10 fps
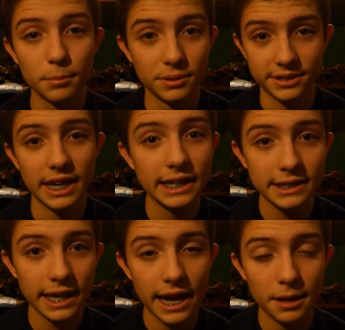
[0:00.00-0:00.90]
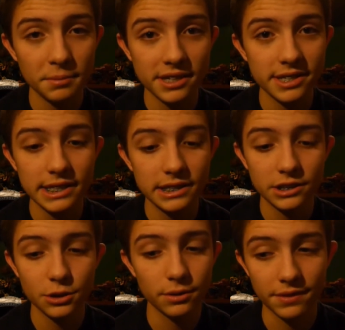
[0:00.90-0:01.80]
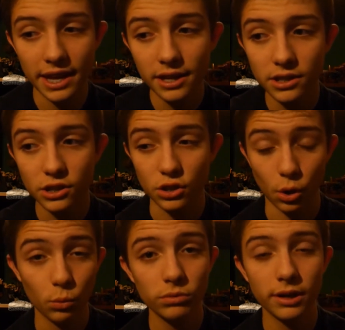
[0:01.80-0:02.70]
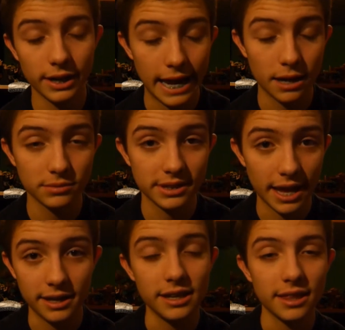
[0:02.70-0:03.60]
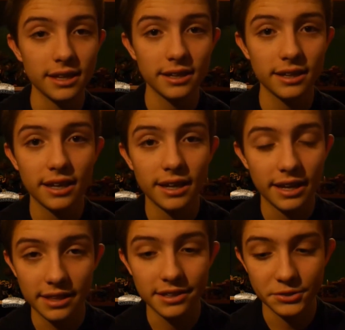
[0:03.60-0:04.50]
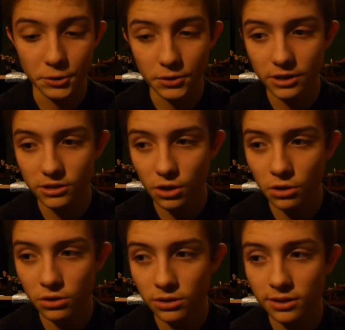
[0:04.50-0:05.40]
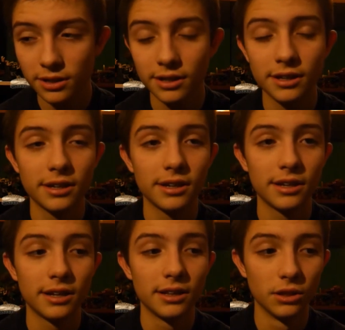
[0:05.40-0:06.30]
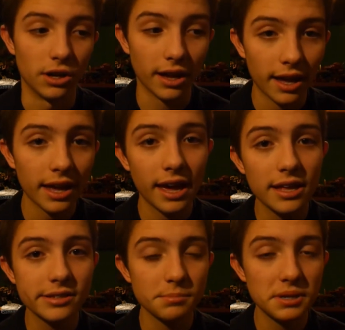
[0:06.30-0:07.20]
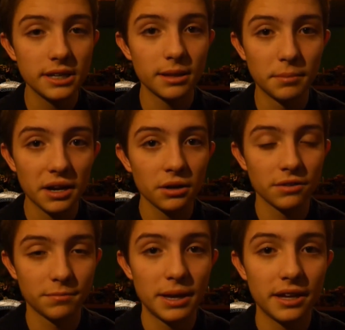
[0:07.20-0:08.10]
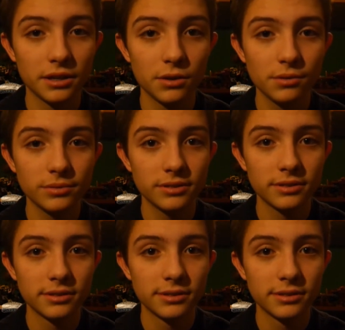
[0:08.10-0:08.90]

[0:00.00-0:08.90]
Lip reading: Besides Academy Season 2, if they don't announce anything in this earnings call, look, I hate to be the bearer of bad news.